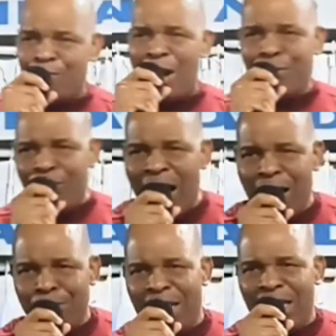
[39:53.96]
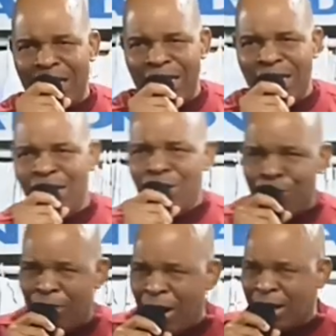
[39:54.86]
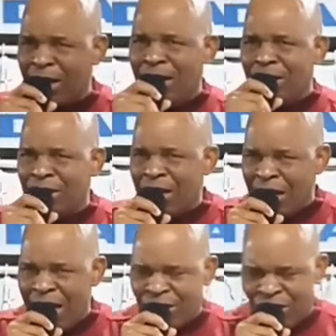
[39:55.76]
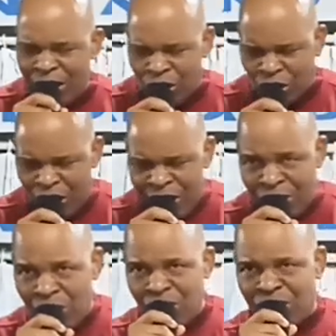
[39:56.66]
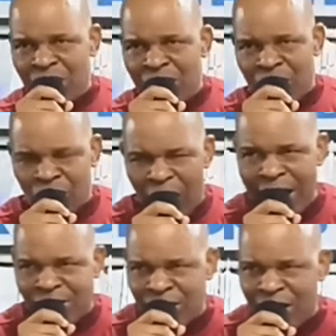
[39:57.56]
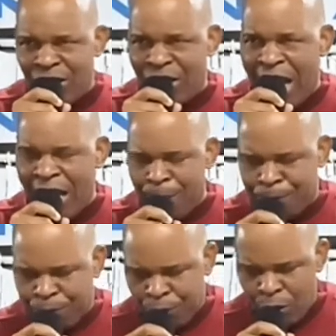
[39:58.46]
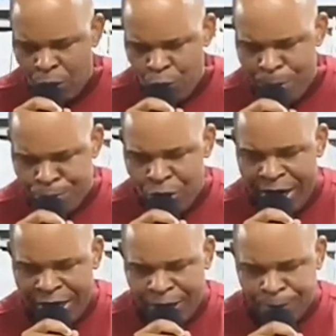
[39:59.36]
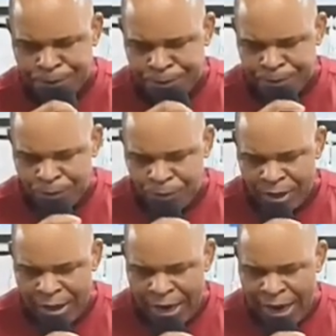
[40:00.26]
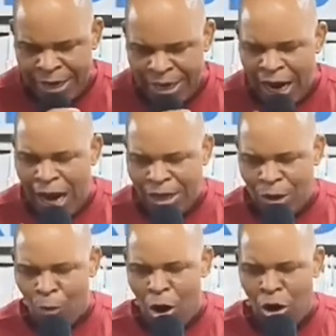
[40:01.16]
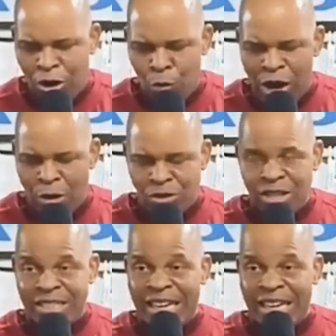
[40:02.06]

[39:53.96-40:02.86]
my family for good. It's in Jesus Christ's name we pray. Amen. And the other one, we are using the